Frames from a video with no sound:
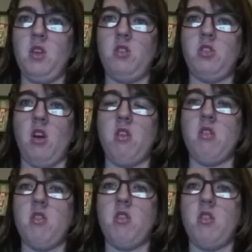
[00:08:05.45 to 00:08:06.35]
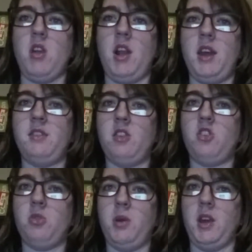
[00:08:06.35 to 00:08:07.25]
So their
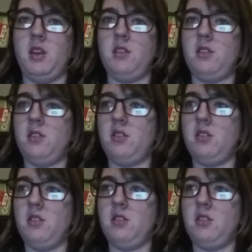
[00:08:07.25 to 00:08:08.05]
latest tweets,